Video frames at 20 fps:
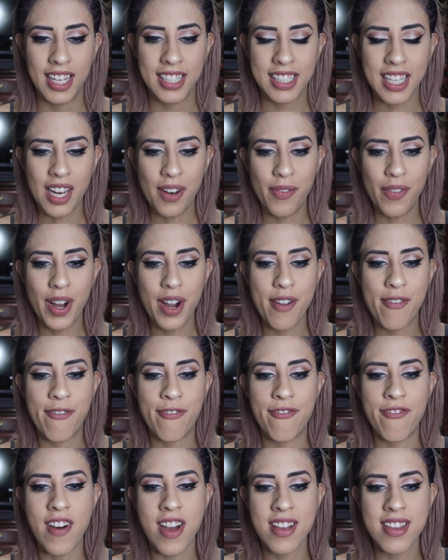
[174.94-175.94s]
got a very
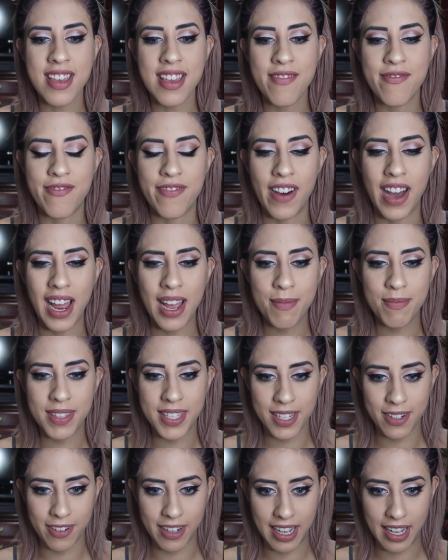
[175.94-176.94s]
funky
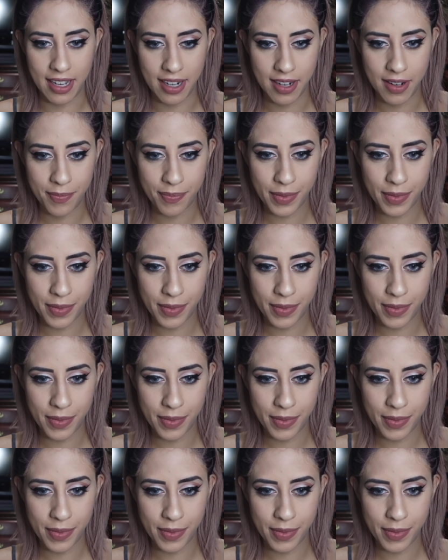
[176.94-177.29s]
vibe to it.